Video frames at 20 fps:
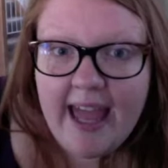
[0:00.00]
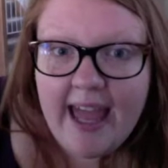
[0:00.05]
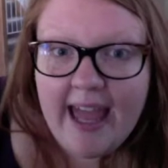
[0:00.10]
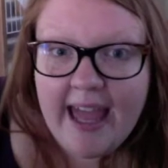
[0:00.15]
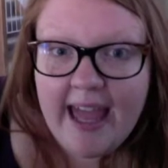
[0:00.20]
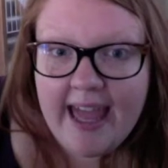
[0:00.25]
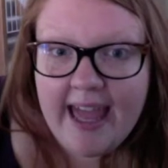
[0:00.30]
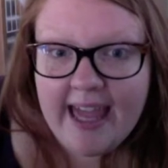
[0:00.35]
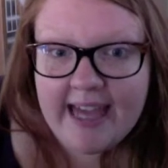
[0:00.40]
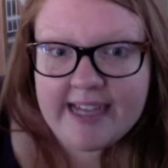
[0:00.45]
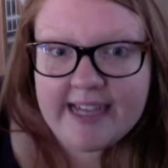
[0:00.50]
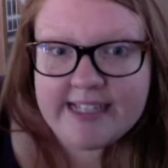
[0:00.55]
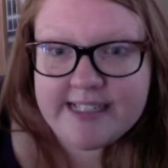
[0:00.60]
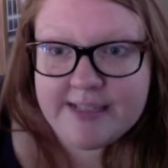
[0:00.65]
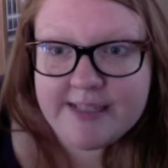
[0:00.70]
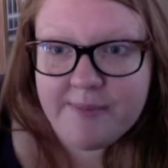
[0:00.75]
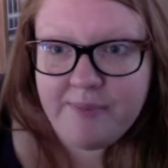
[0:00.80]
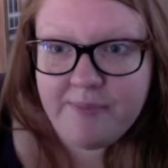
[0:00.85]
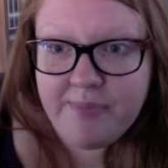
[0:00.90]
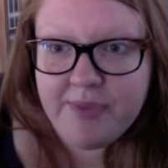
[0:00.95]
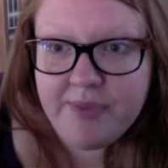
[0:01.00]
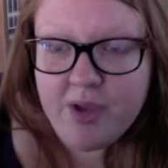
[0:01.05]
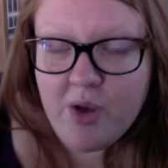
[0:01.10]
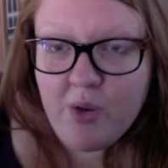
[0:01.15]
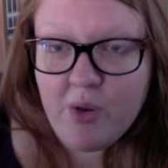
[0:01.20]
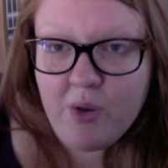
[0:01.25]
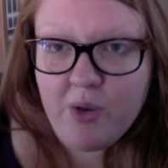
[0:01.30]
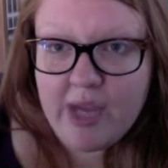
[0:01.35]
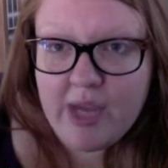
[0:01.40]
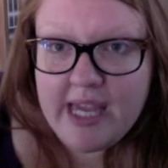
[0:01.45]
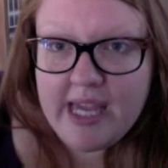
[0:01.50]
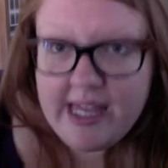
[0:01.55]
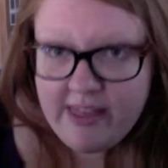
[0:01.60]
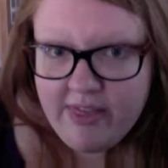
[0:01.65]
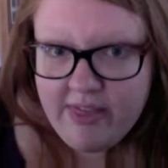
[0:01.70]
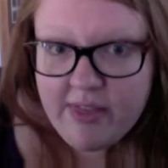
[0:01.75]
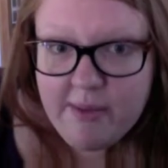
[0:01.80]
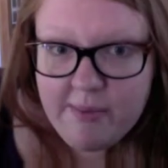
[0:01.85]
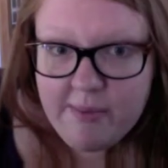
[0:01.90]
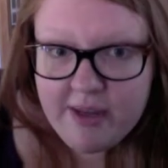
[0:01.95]
And
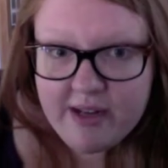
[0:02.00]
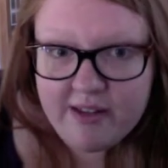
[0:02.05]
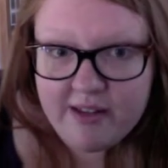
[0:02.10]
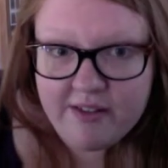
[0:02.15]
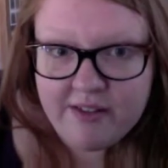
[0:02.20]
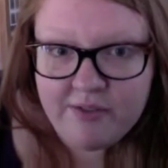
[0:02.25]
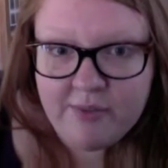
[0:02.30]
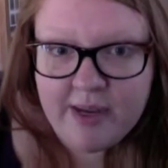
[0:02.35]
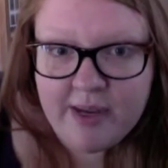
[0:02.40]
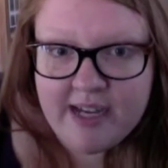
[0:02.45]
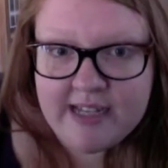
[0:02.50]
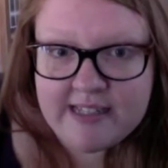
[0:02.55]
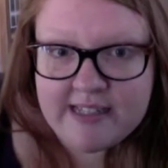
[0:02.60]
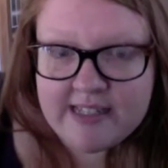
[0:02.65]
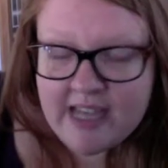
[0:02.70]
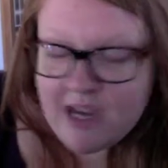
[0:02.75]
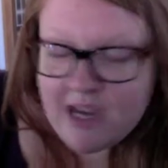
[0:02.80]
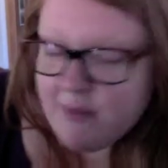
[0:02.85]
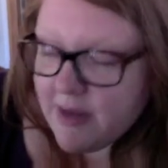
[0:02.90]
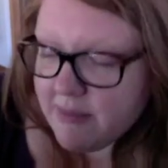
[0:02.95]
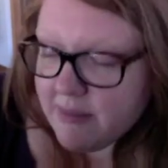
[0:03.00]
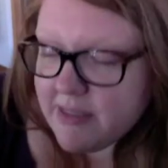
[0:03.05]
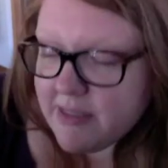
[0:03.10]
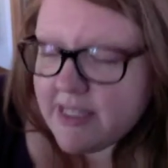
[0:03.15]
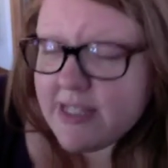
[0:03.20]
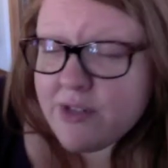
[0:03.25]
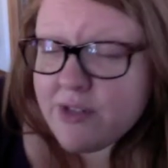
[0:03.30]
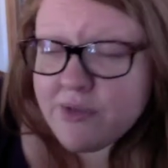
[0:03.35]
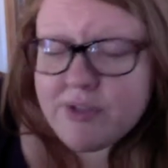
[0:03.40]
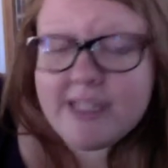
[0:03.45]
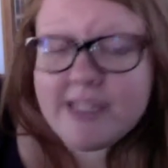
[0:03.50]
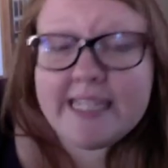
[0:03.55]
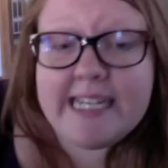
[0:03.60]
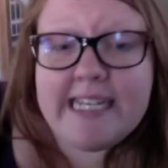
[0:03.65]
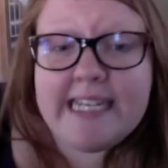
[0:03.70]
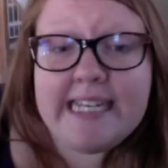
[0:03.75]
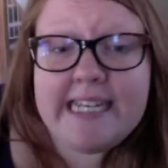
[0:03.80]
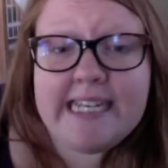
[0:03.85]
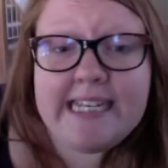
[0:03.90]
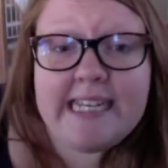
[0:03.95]
in the middle of my exam, I'm literally
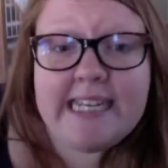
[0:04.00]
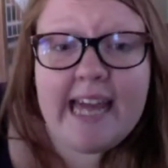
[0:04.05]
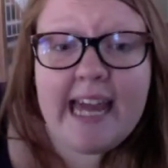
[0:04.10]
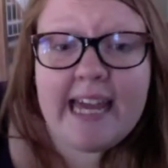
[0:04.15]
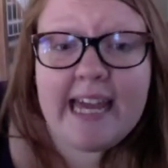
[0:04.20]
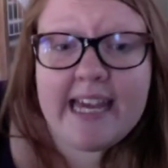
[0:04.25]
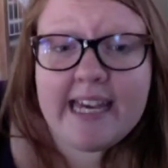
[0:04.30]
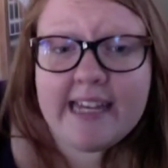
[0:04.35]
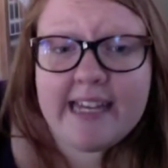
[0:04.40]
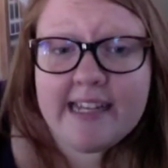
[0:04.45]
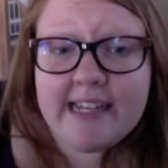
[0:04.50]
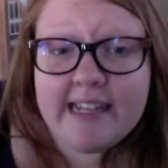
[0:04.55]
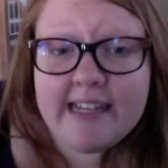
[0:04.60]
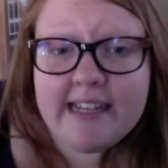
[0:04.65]
naked